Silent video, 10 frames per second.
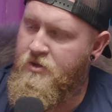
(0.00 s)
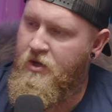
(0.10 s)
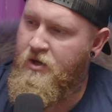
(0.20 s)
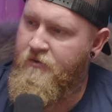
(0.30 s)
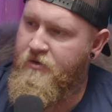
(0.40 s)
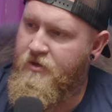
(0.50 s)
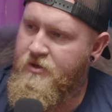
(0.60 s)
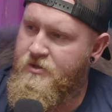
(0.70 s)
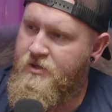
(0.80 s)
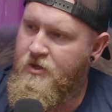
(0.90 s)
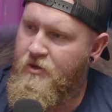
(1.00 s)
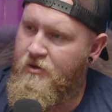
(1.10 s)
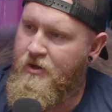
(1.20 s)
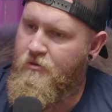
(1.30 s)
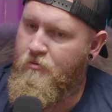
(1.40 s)
a lot of it. That's
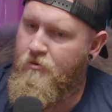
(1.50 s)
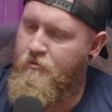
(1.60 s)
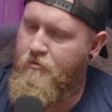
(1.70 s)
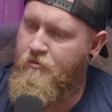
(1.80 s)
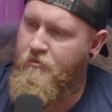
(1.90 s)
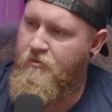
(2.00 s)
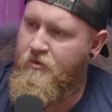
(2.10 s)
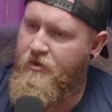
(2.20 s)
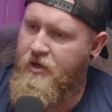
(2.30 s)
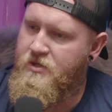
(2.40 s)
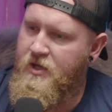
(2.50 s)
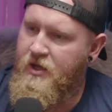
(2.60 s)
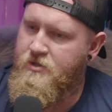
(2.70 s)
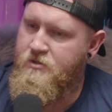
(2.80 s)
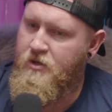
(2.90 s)
like these
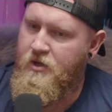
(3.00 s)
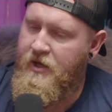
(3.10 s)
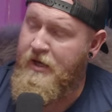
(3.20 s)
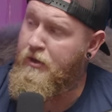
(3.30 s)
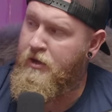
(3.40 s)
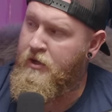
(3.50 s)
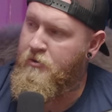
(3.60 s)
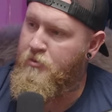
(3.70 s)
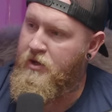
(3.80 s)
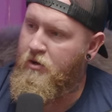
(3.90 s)
days, anything can be